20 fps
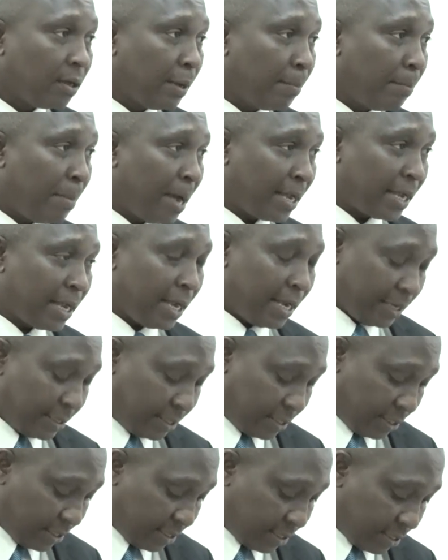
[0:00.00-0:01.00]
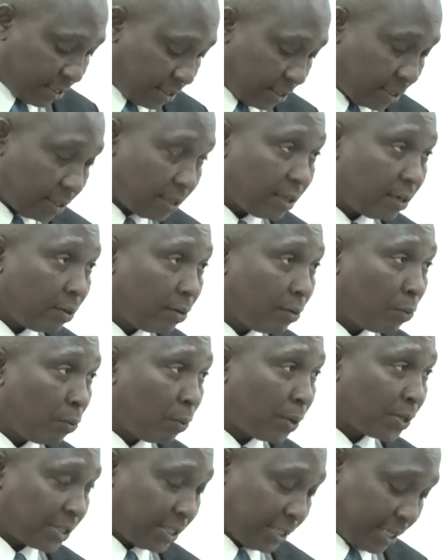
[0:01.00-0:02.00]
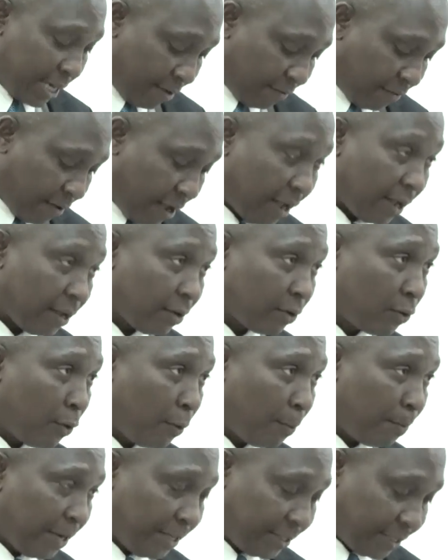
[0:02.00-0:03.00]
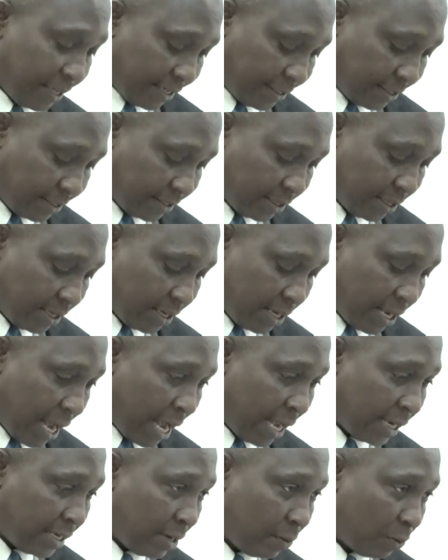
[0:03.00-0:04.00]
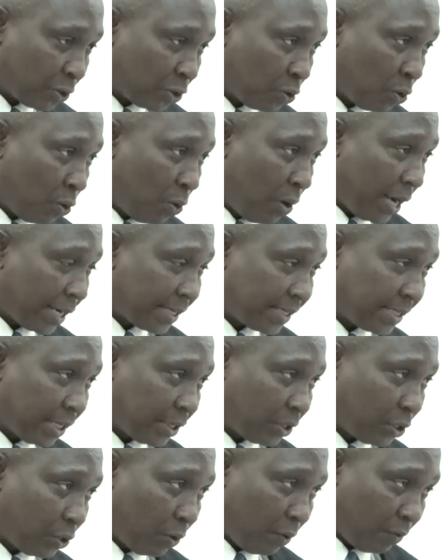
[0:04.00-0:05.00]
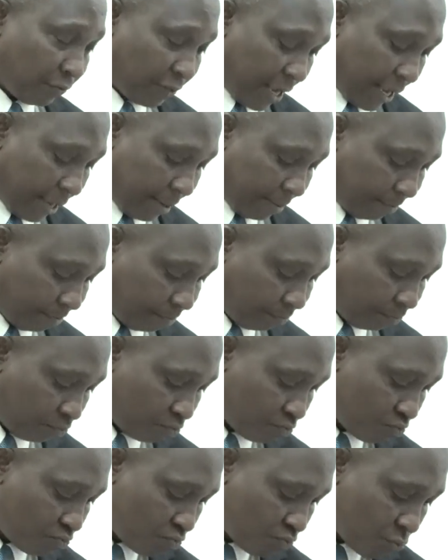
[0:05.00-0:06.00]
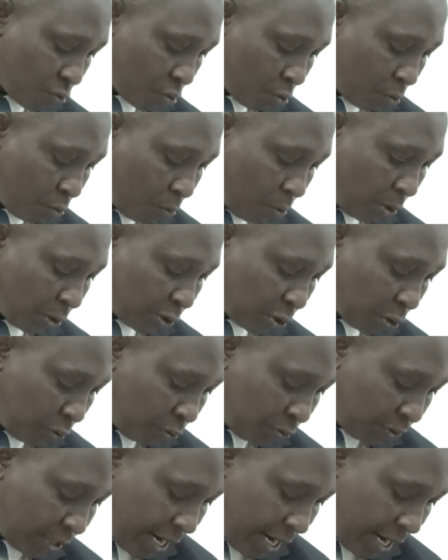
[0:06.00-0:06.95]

the market was never completed and there was no extension of time. We also